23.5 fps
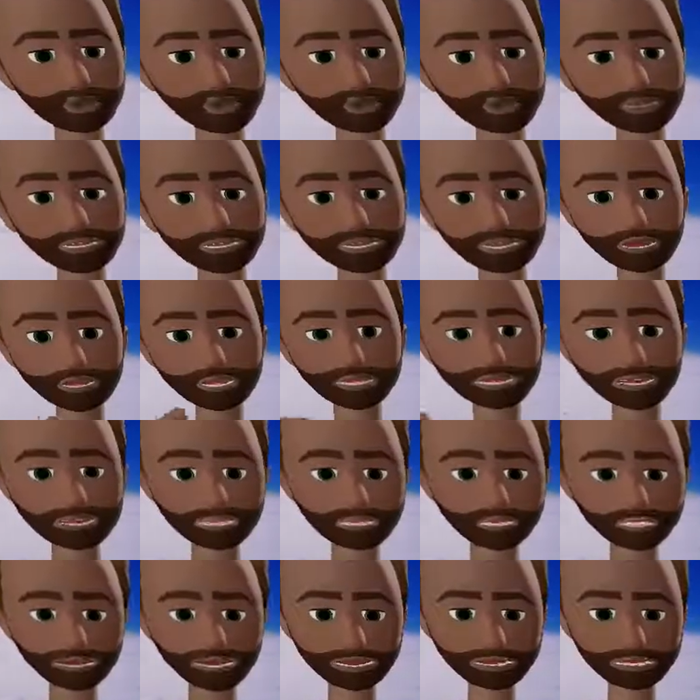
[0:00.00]
So the
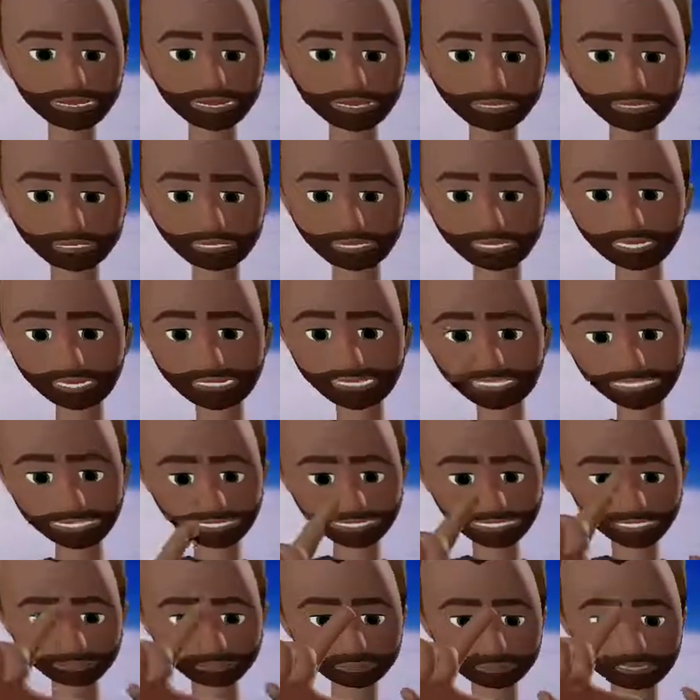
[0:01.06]
ozone layer
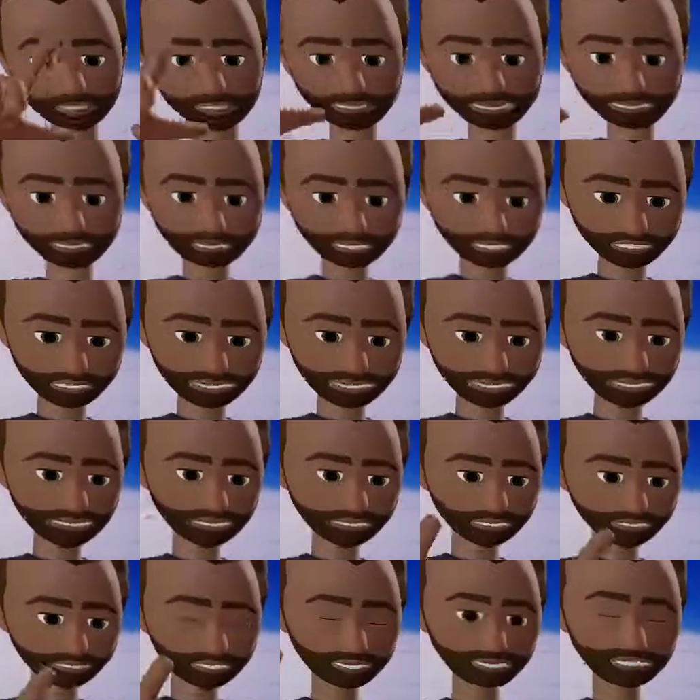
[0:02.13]
is that
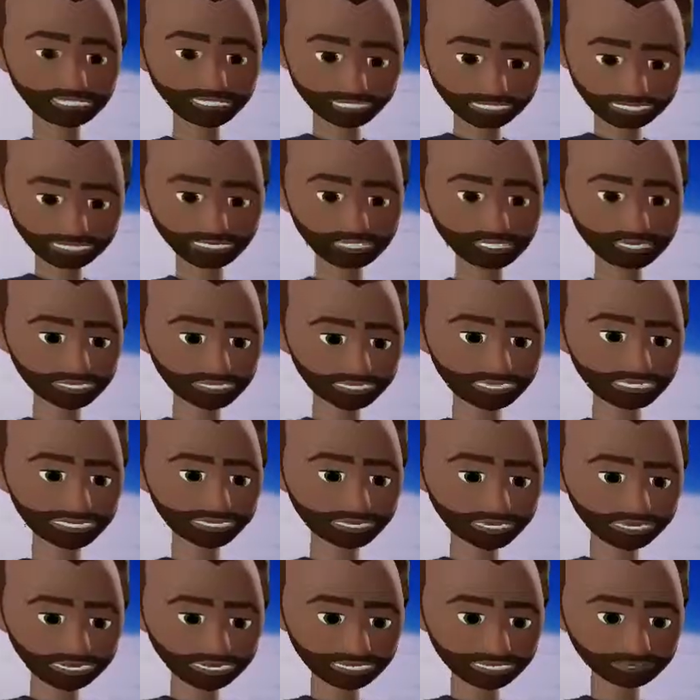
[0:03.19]
layer in the
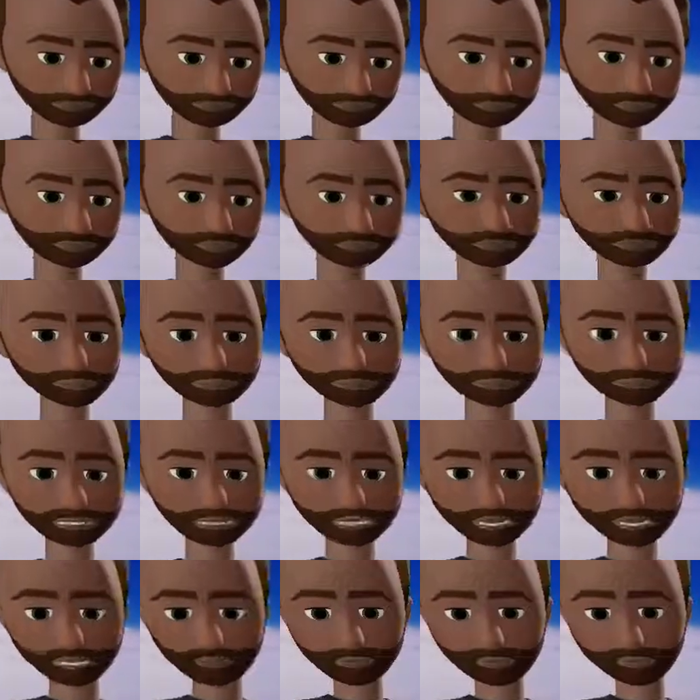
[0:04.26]
stratosphere.
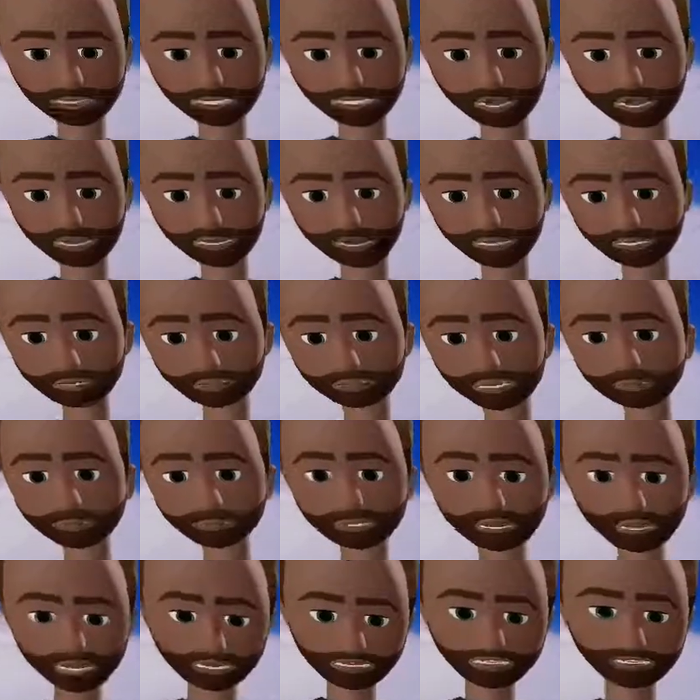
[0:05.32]
So
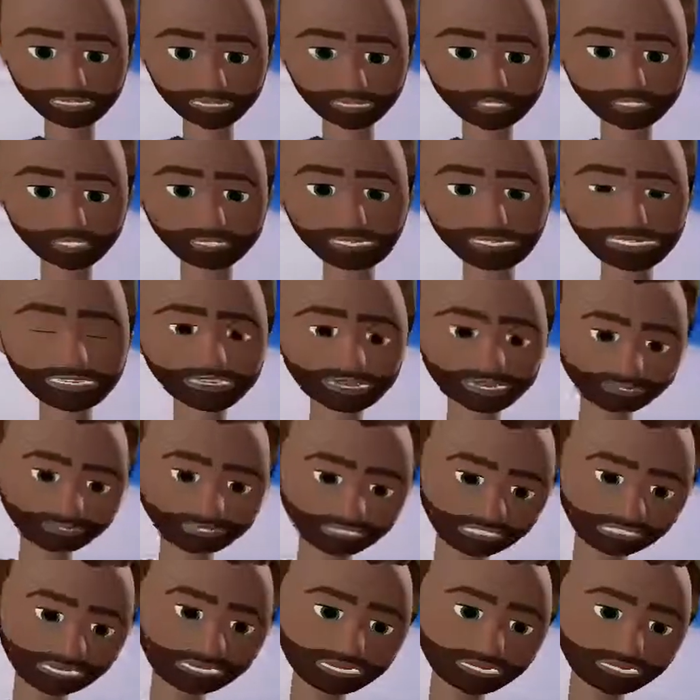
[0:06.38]
above the
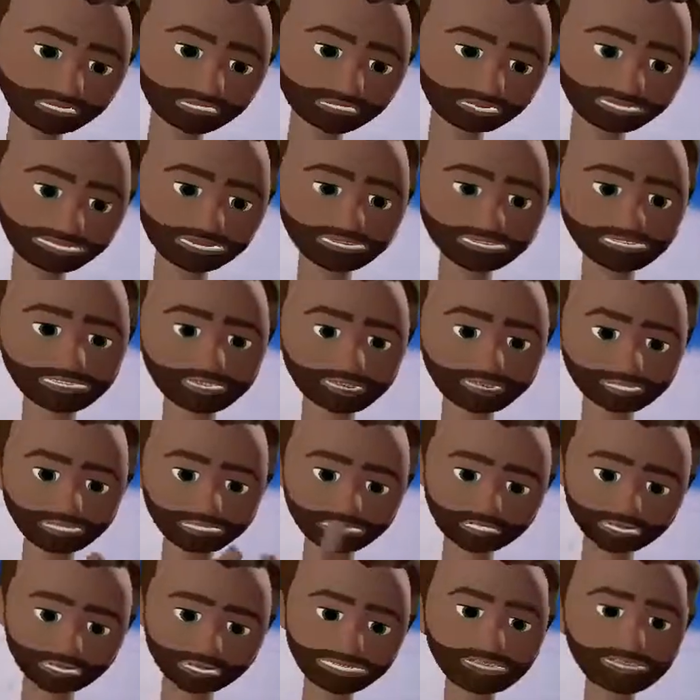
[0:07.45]
troposphere, below the
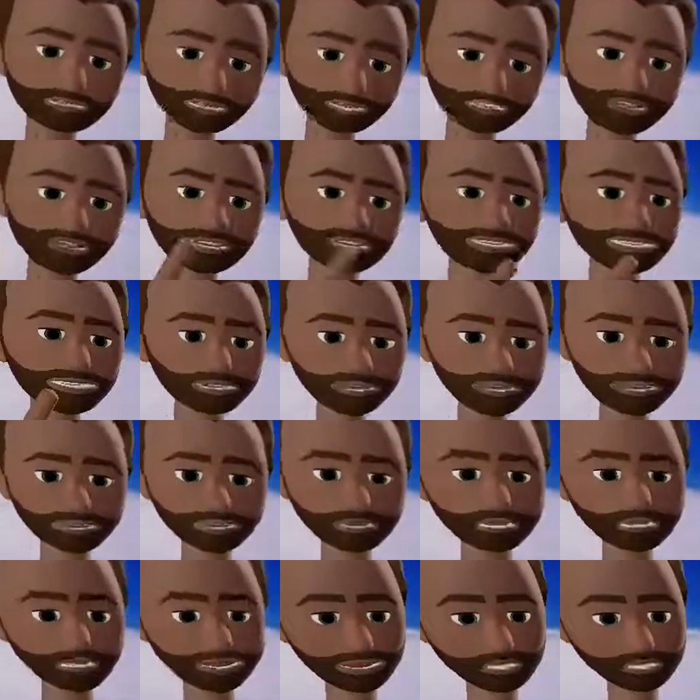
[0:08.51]
mesosphere, there's nice, fairly
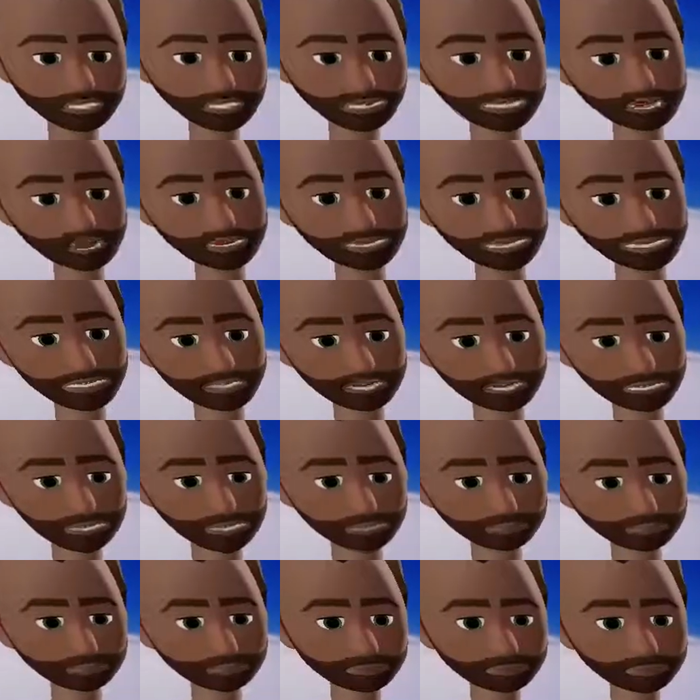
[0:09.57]
stable layer in the
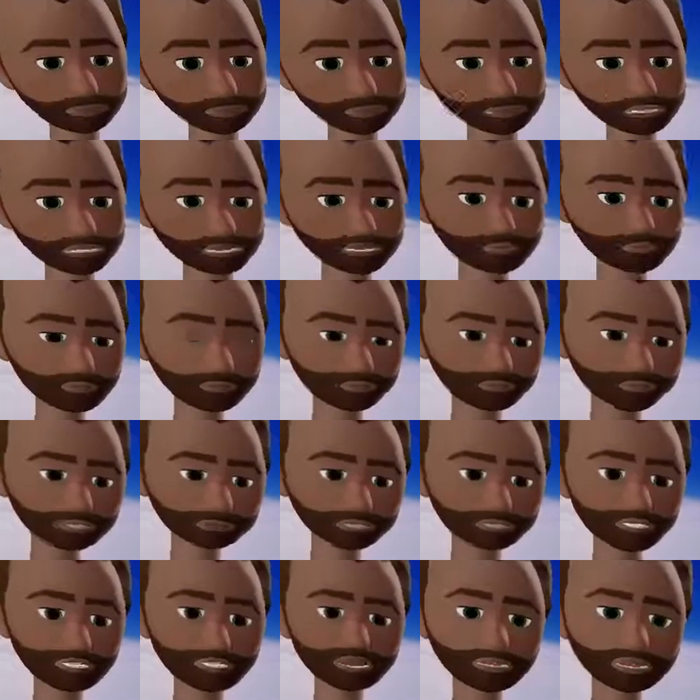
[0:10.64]
stratosphere,
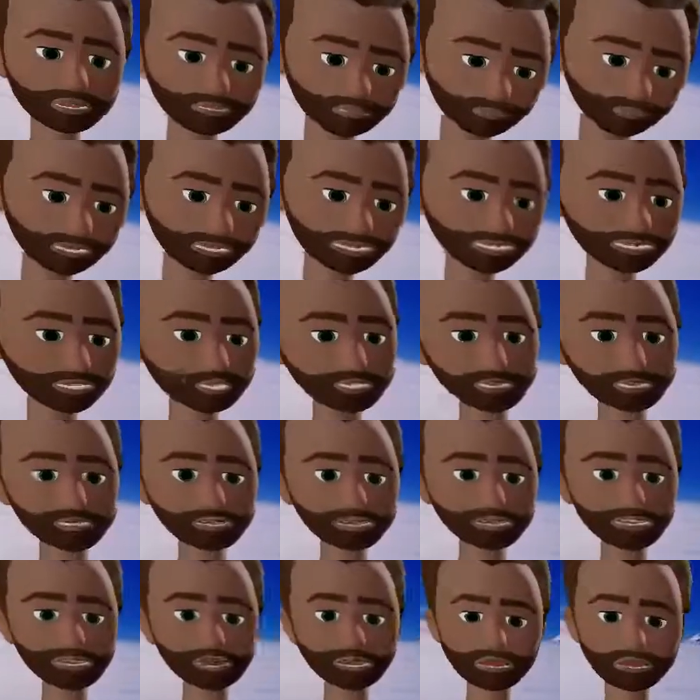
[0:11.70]
which is where most
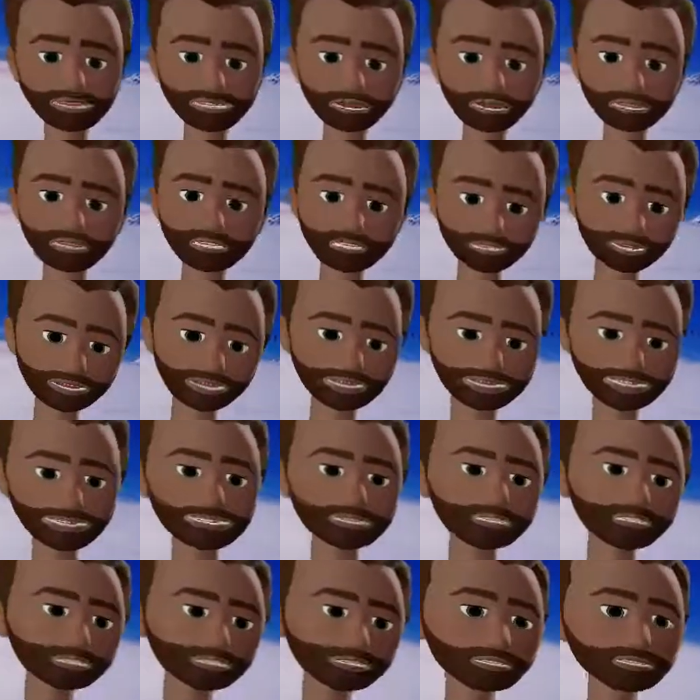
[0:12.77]
of the planet's ozone
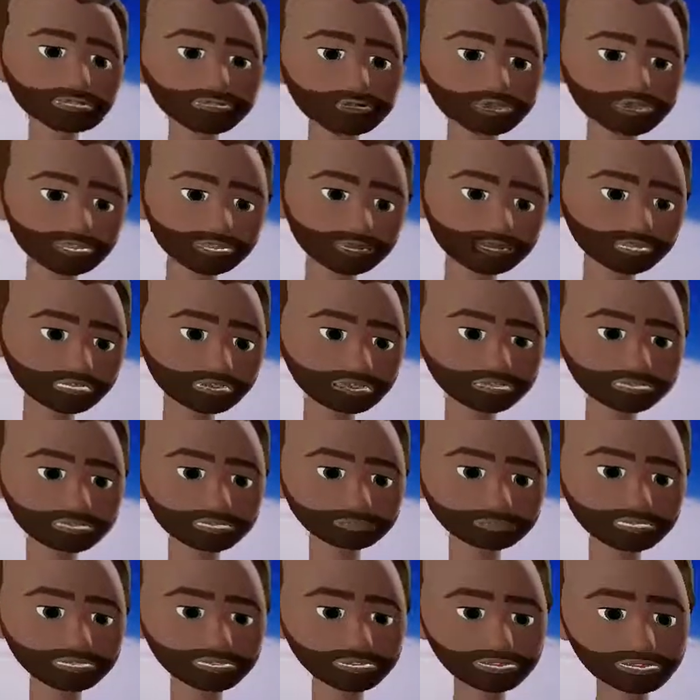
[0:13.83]
is, and it's kind of where we
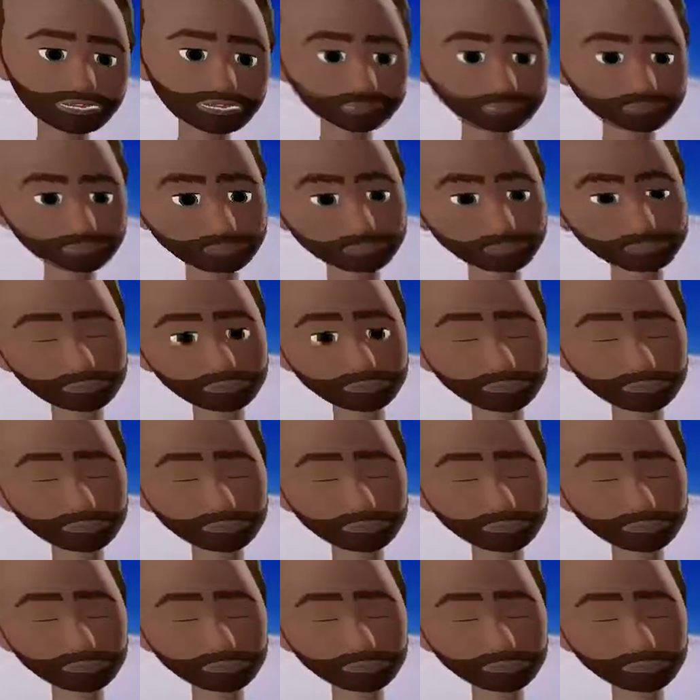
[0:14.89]
want it to be.